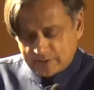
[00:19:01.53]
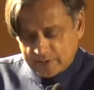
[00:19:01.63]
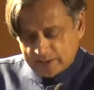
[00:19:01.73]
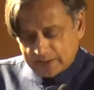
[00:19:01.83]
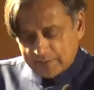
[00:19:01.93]

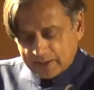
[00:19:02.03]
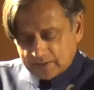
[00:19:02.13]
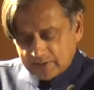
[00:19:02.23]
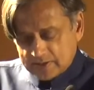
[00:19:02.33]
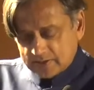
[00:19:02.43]
between the
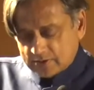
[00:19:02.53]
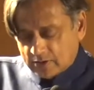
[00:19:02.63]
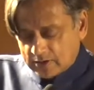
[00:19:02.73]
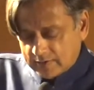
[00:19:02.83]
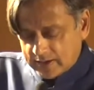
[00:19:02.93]
Pandavas and the
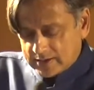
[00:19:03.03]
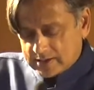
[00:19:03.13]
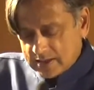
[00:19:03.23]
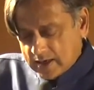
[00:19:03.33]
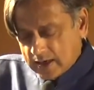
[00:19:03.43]

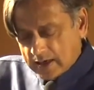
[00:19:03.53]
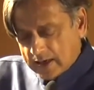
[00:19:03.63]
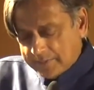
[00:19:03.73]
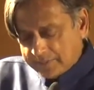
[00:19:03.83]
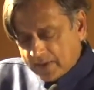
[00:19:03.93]
Kauravas,
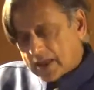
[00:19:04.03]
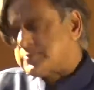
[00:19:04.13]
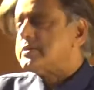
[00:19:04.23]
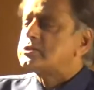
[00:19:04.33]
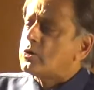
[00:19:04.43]

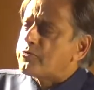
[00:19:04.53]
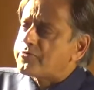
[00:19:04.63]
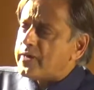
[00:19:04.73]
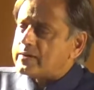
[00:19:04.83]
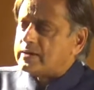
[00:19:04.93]
has been so
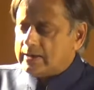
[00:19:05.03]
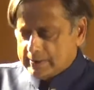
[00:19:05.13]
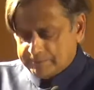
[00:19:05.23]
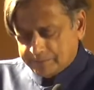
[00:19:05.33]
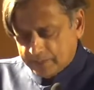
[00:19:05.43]

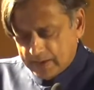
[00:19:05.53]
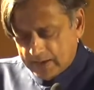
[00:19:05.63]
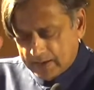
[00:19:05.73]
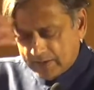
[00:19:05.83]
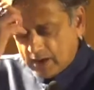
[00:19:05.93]
thoroughly
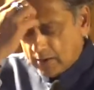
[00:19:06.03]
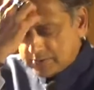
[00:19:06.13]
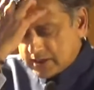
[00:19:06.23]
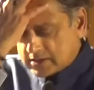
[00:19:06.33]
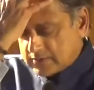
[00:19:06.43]
the
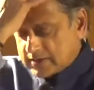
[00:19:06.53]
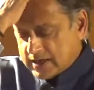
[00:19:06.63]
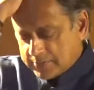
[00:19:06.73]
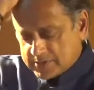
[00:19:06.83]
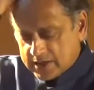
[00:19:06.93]
object of
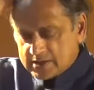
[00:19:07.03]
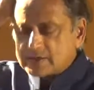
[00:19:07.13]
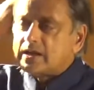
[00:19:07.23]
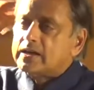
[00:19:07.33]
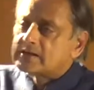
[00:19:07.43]

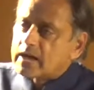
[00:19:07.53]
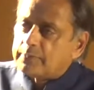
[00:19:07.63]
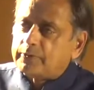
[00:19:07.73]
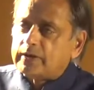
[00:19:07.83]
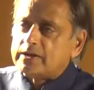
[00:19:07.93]
adaptation,
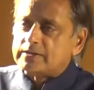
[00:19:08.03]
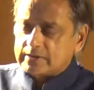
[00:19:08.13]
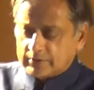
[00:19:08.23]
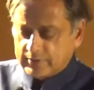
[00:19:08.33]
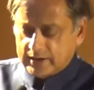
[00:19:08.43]

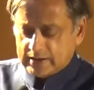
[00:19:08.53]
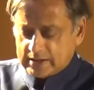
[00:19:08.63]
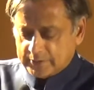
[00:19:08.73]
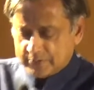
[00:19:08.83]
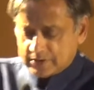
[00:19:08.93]
interpolation, and
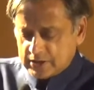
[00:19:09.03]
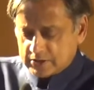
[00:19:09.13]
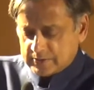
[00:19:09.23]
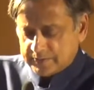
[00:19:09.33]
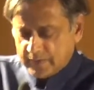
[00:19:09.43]

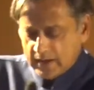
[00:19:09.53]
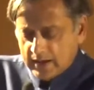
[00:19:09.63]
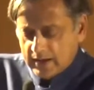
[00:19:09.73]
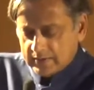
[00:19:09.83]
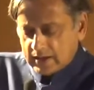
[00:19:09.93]
reinterpretation
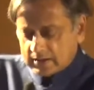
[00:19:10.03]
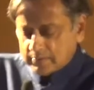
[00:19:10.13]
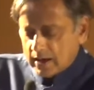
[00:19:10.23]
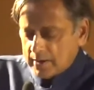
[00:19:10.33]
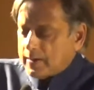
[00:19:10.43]
that
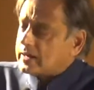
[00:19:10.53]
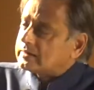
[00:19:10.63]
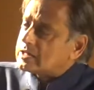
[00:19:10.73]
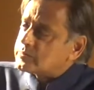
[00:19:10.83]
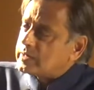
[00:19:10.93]
the
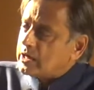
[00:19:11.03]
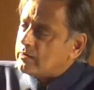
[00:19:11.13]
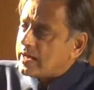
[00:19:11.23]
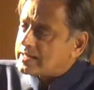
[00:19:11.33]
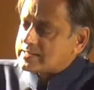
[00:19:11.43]
Mahabharata, as we
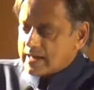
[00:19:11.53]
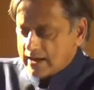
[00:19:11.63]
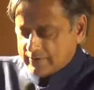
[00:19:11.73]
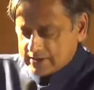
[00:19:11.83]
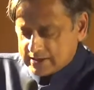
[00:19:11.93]
now
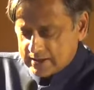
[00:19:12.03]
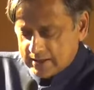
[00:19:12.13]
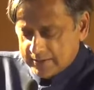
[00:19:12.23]
have it,